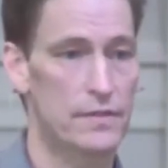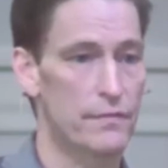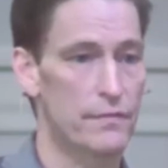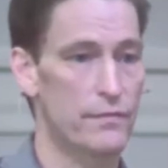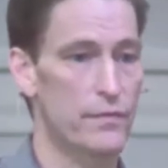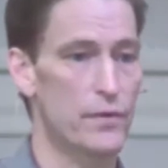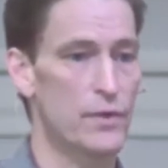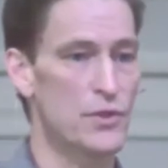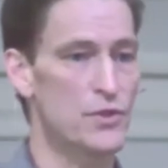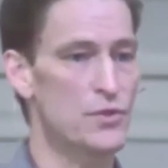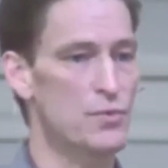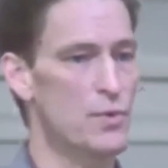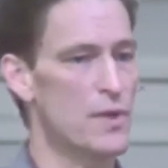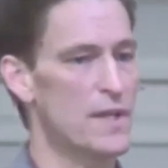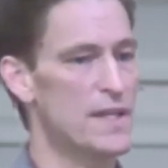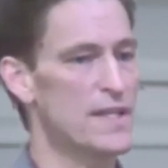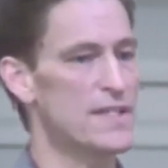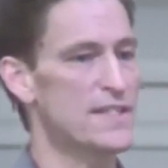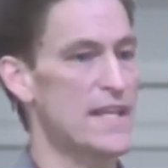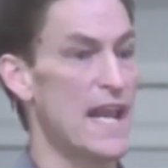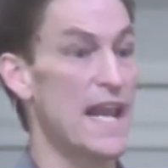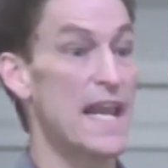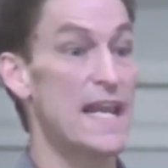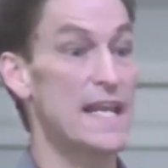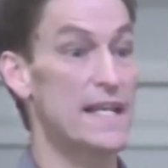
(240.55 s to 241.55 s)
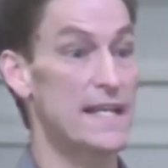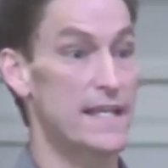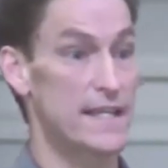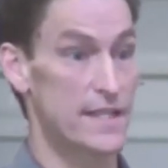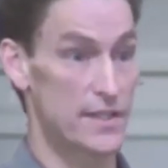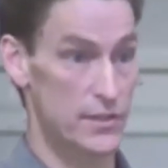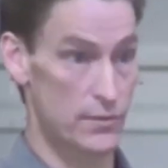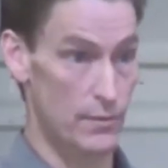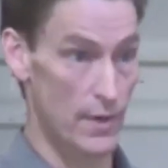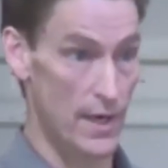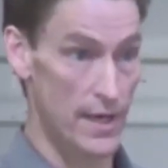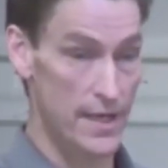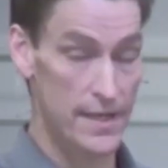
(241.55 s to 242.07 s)
first one is
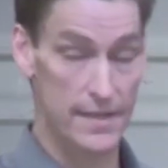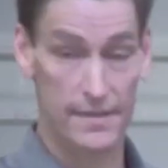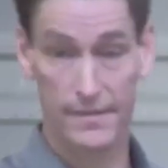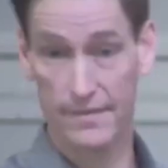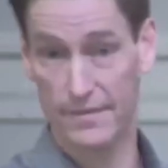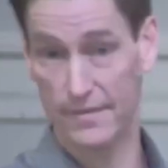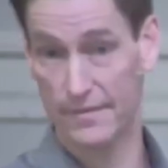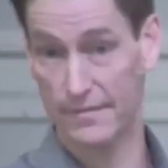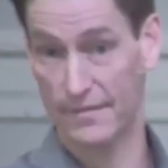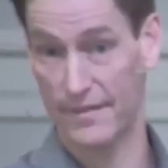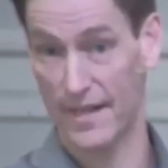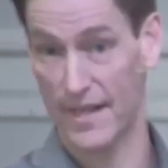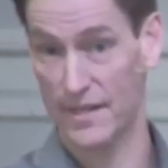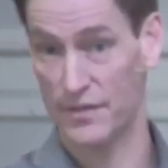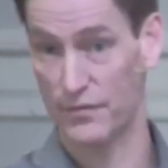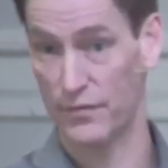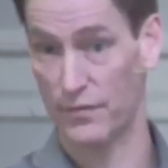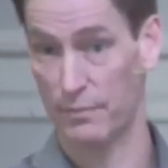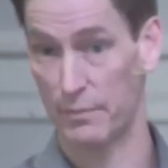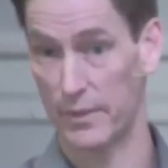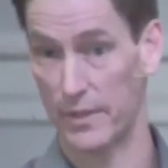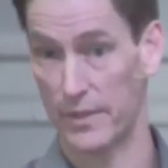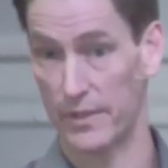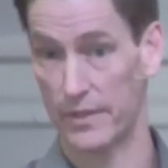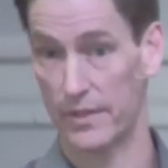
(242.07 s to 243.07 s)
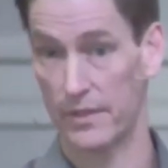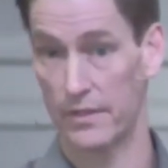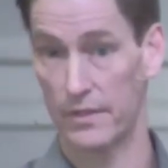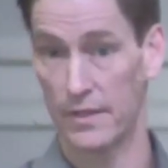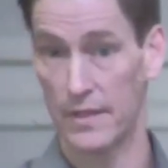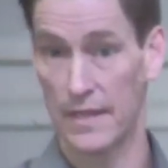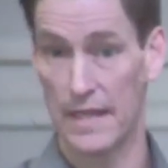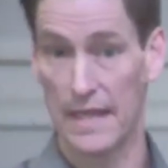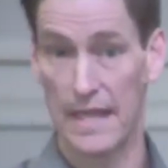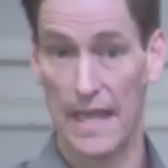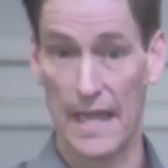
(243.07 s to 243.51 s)
Hades, right? That's familiar.